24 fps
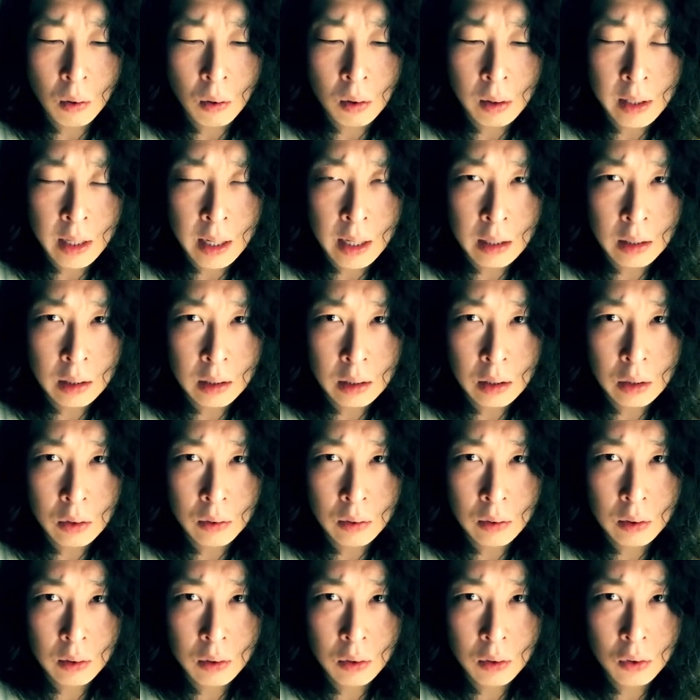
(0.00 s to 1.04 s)
then
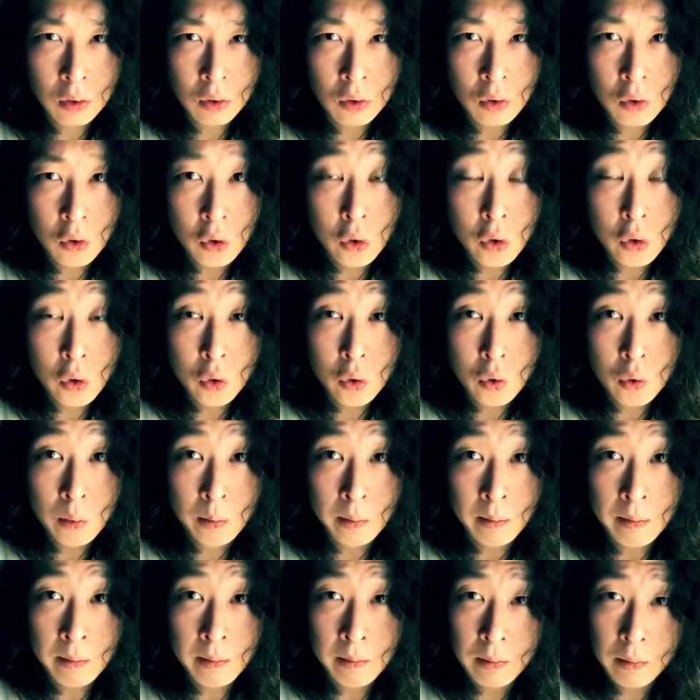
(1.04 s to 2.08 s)

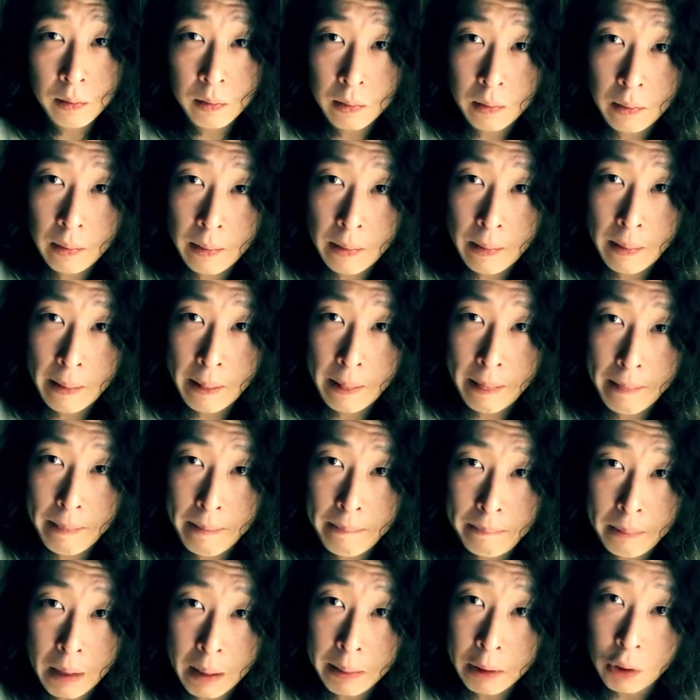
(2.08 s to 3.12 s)
you
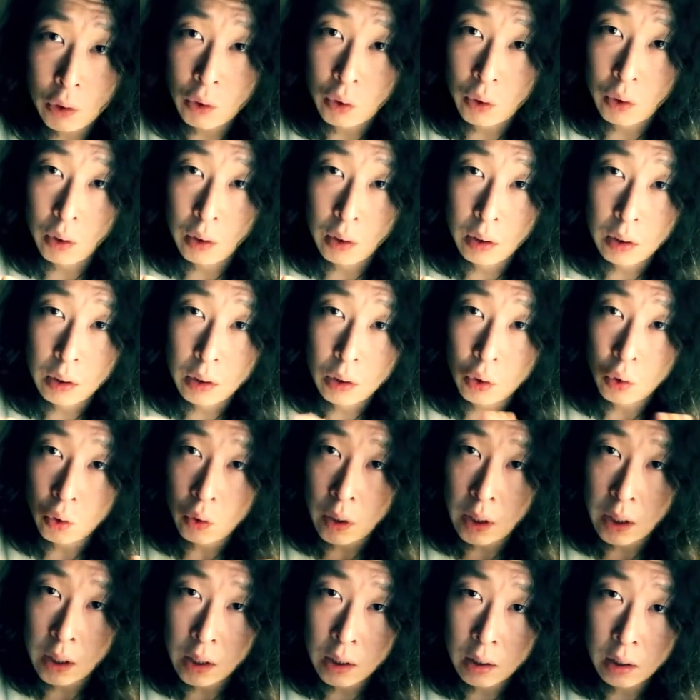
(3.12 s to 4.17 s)
may be
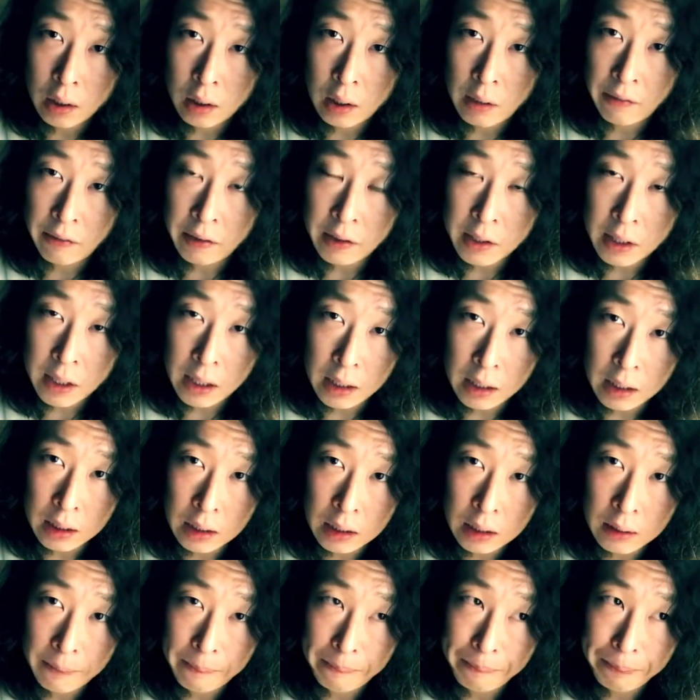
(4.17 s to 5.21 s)
doing different
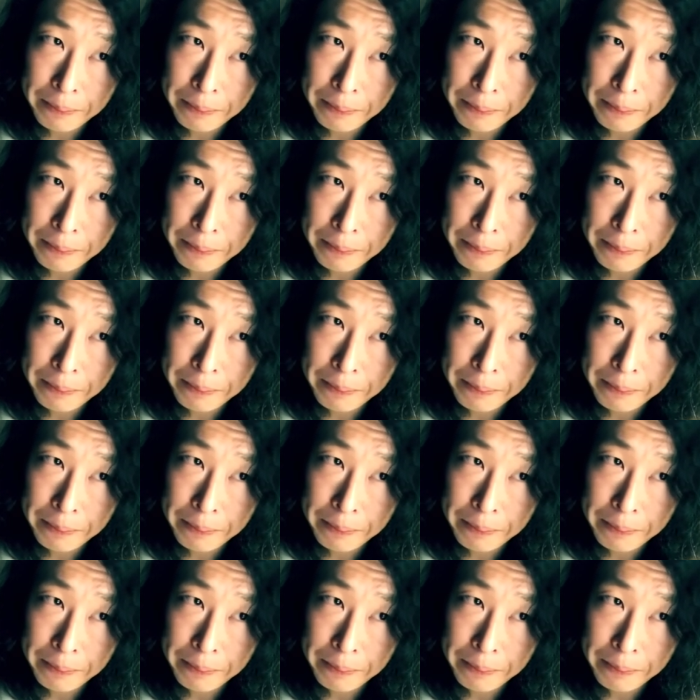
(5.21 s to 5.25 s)
things,